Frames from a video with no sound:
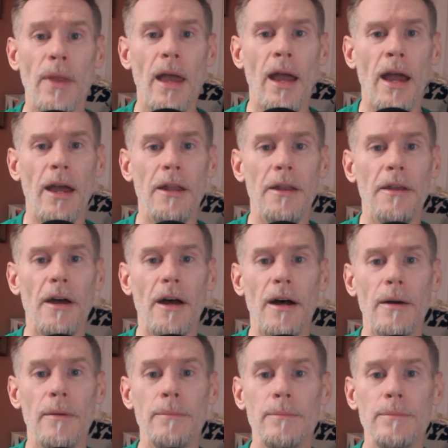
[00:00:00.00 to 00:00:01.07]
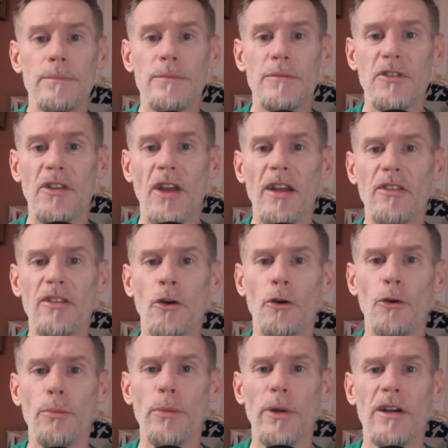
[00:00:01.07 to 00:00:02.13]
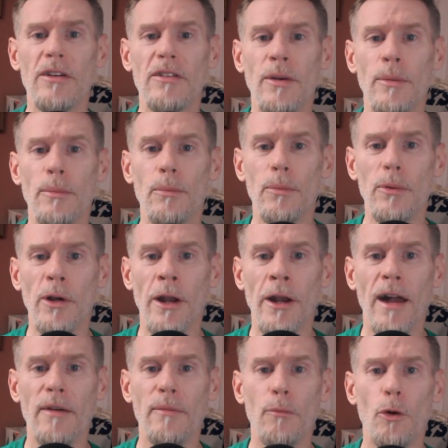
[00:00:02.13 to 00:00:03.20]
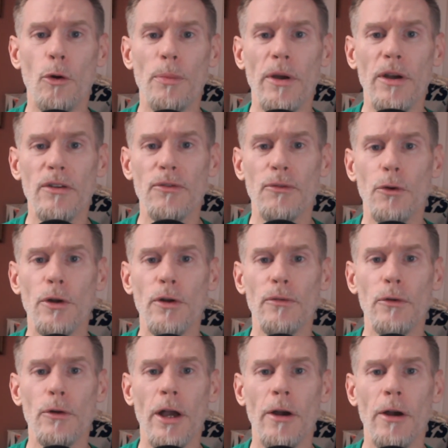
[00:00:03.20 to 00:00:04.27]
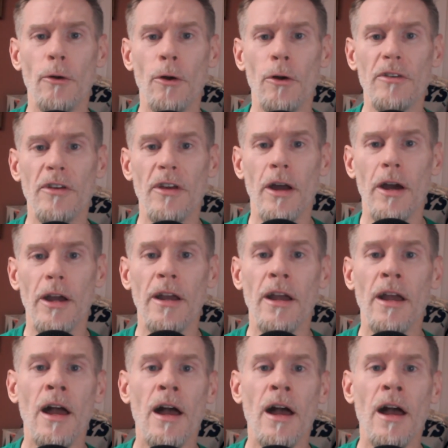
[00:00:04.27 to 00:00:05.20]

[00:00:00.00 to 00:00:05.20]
And stay tuned, because I'm going to have more picks for you for later on tonight.